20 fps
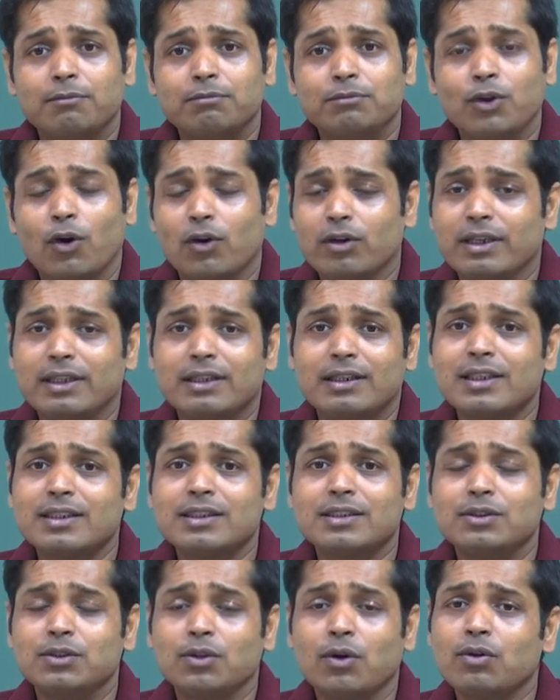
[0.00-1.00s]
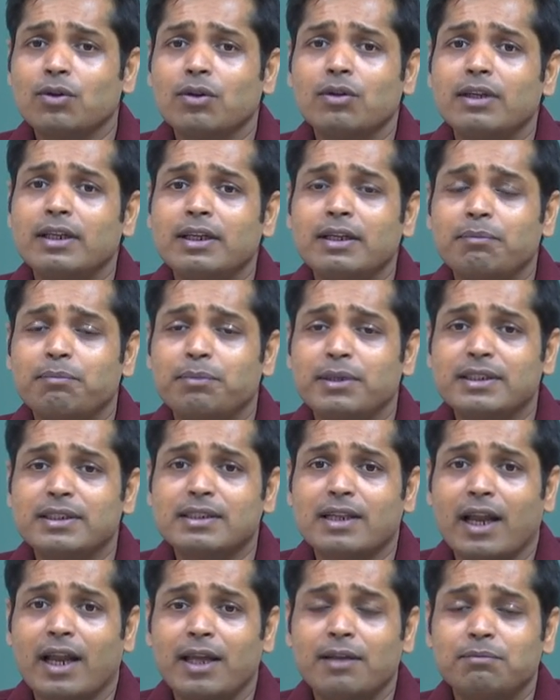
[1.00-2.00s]
Doctor does not only
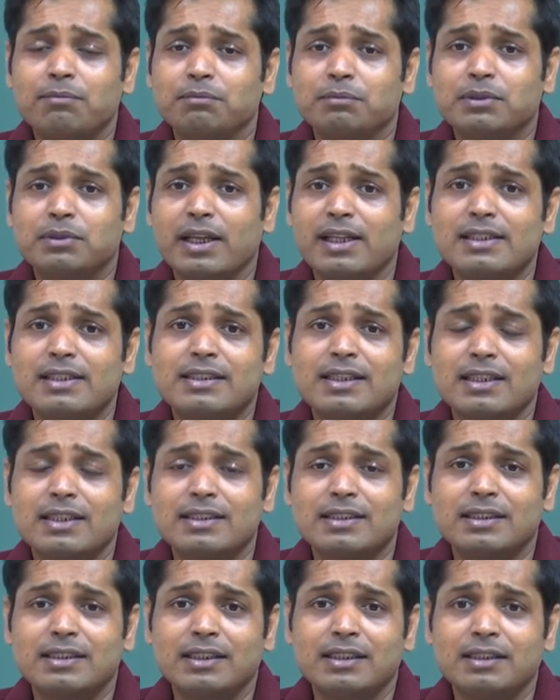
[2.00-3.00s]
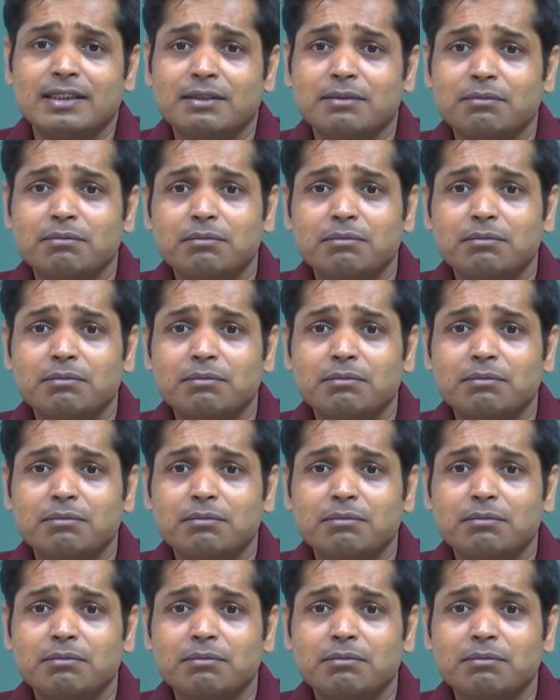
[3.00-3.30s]
tells us the